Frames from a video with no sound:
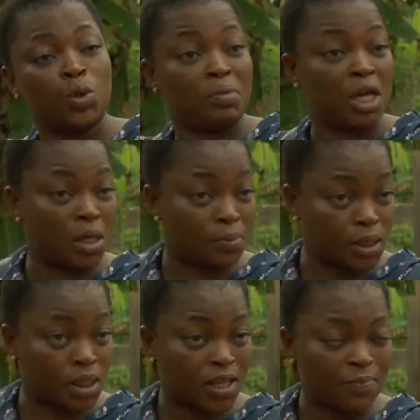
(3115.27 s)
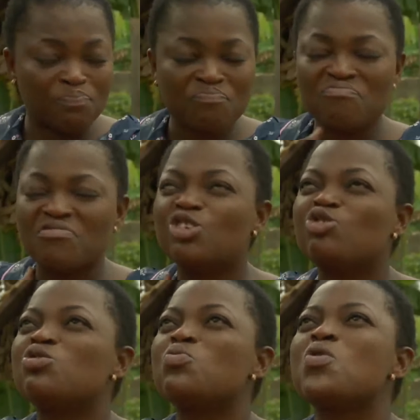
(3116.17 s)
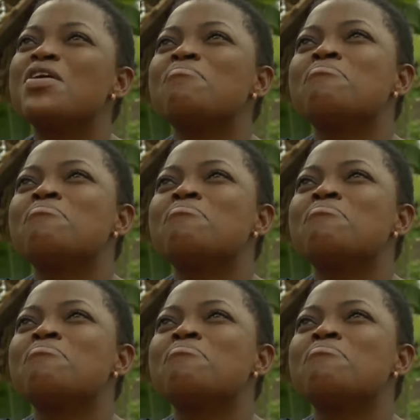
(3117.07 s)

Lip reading: Babe, you dream with